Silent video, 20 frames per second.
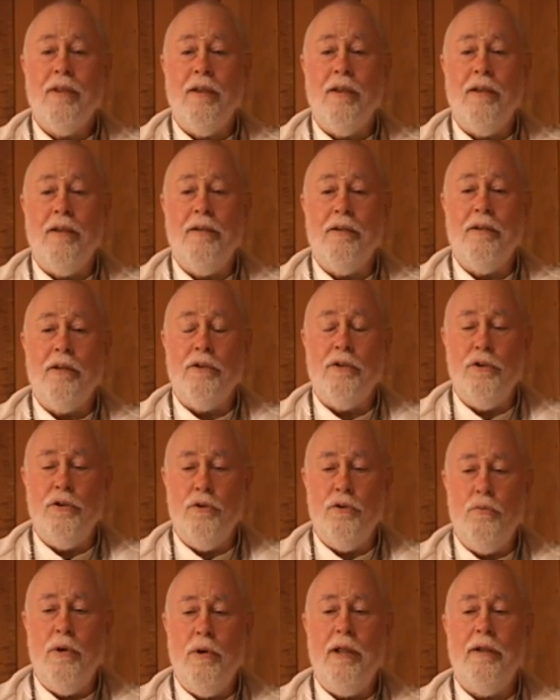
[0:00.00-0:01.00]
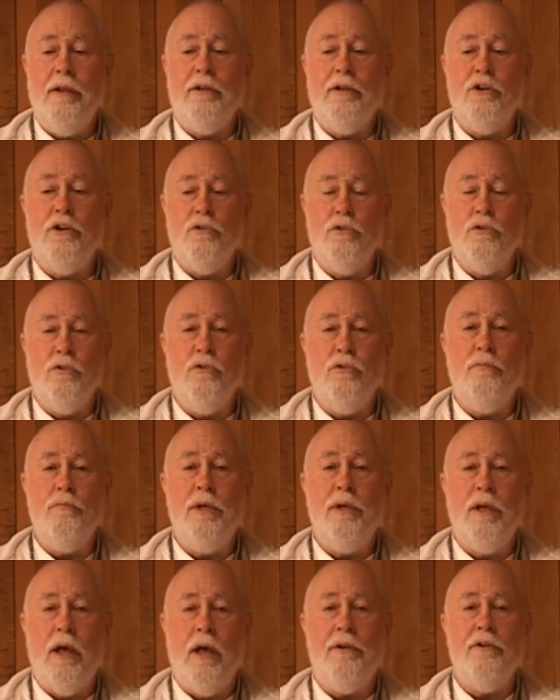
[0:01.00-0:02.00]
Huh? You went and you grew
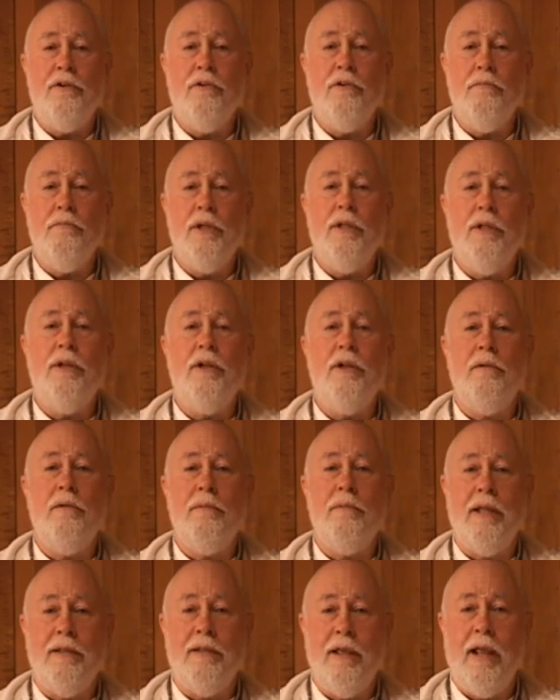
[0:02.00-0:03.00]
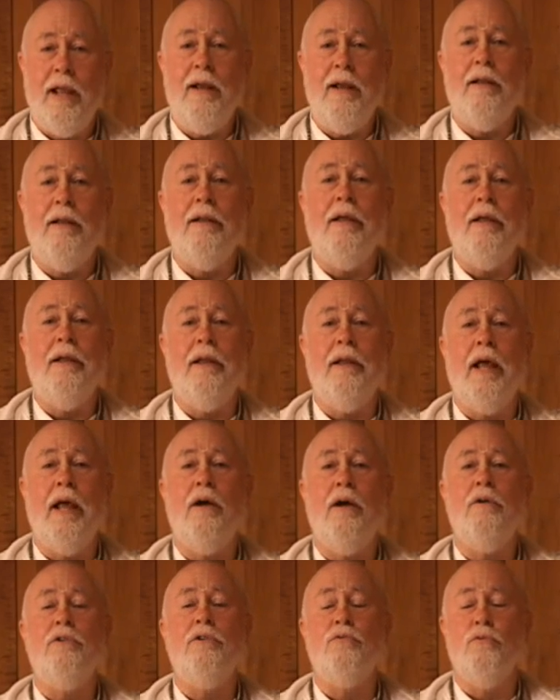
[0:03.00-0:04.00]
beyond your ability to maintain it, and
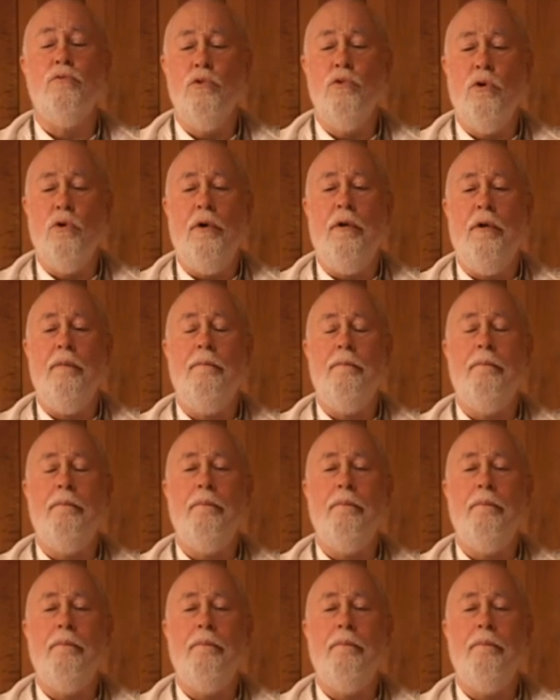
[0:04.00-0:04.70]
now it's ruined.